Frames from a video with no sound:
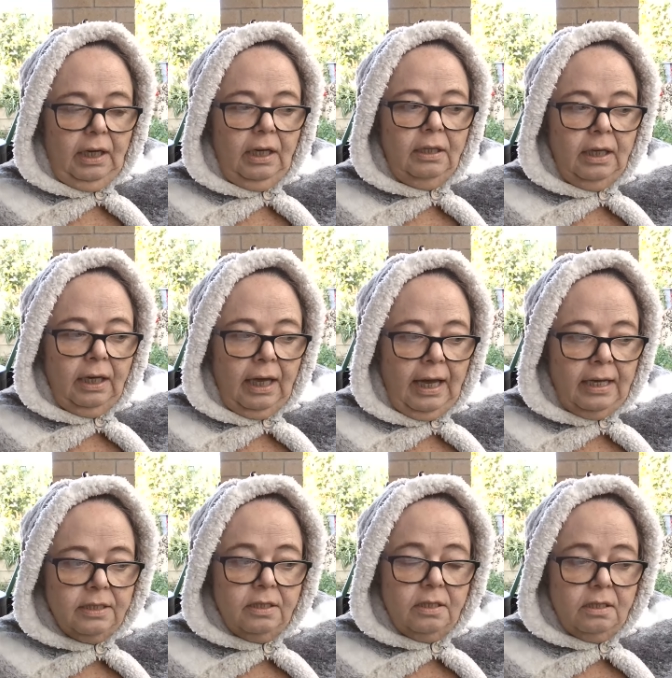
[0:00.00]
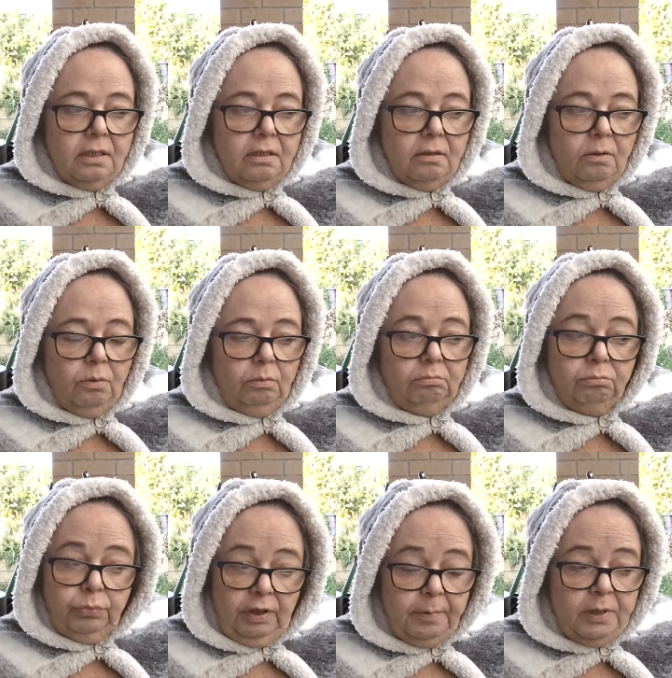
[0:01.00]
In the last,
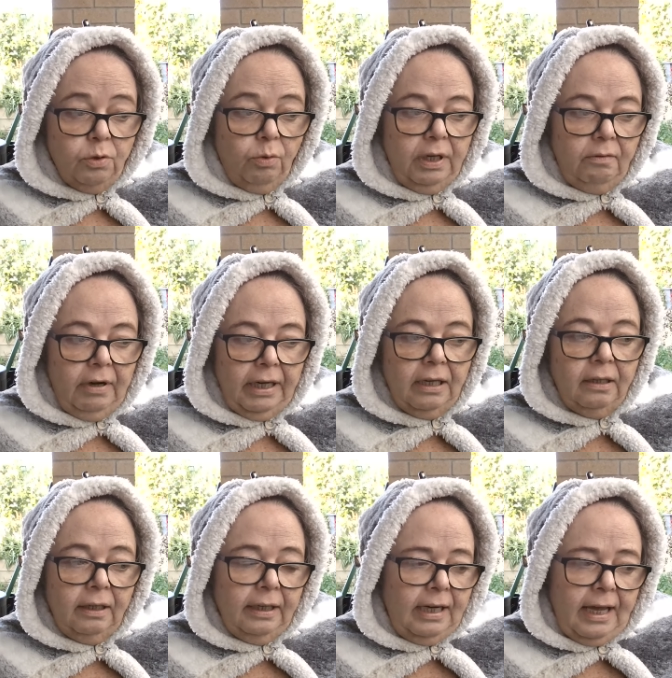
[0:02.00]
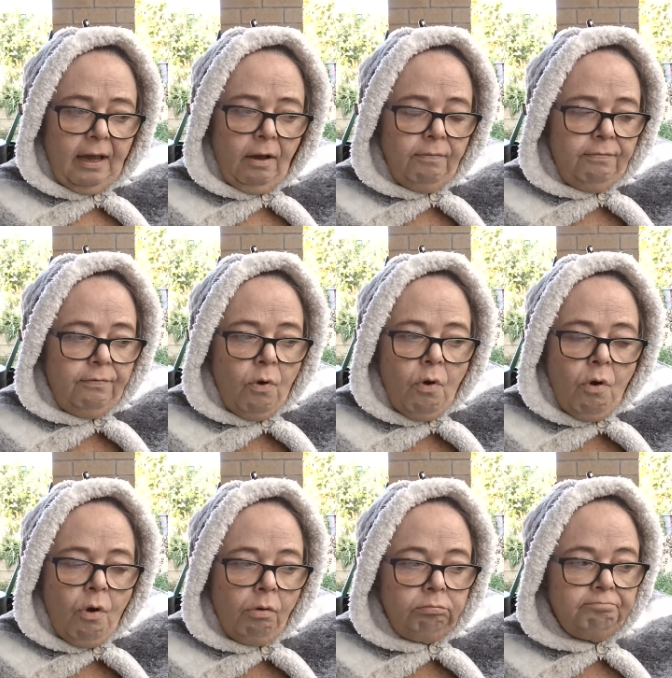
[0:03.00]
we've been talking regularly now
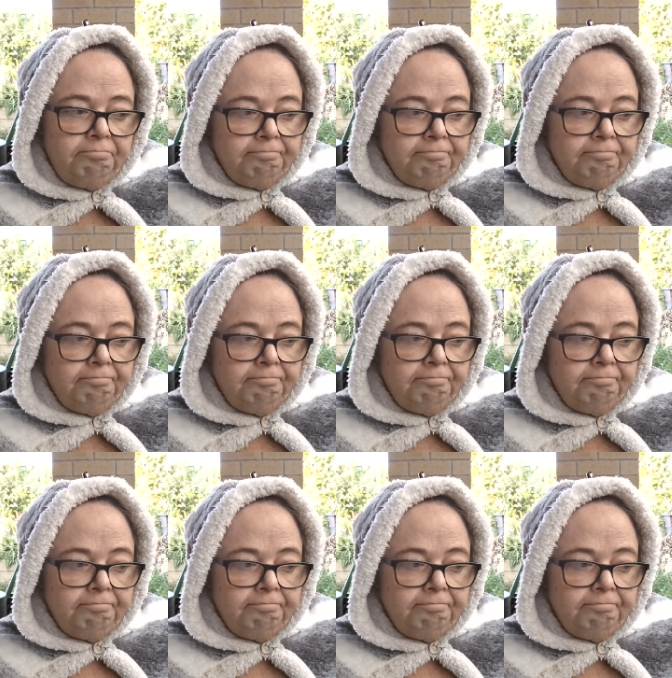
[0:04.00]
for,